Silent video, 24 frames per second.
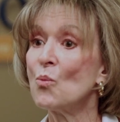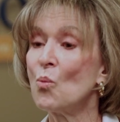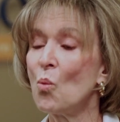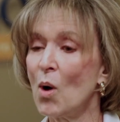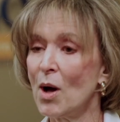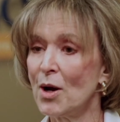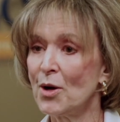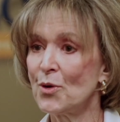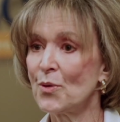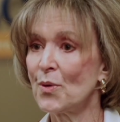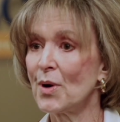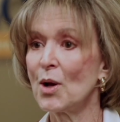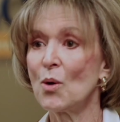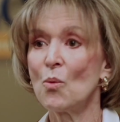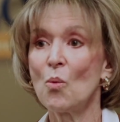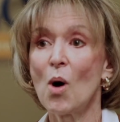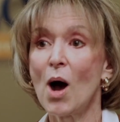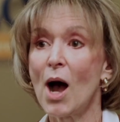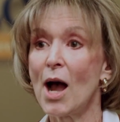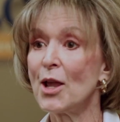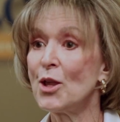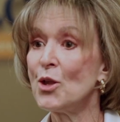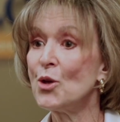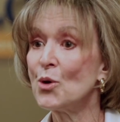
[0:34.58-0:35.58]
wondering why
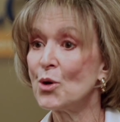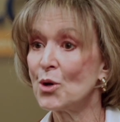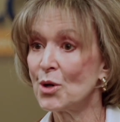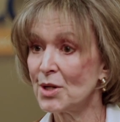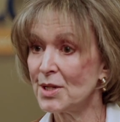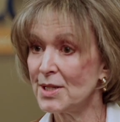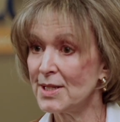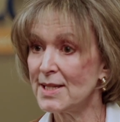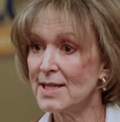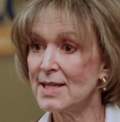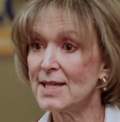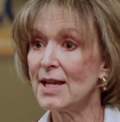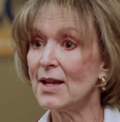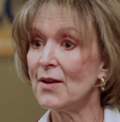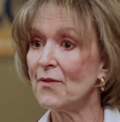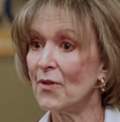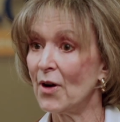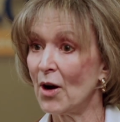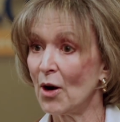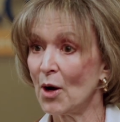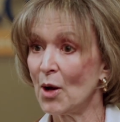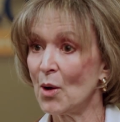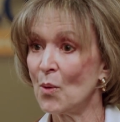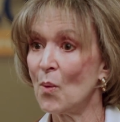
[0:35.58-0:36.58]
you couldn't see
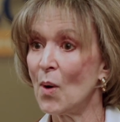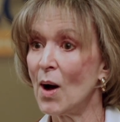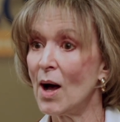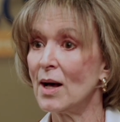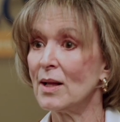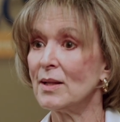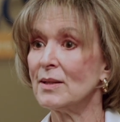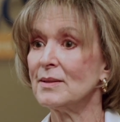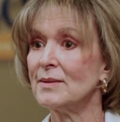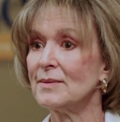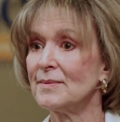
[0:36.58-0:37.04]
very well.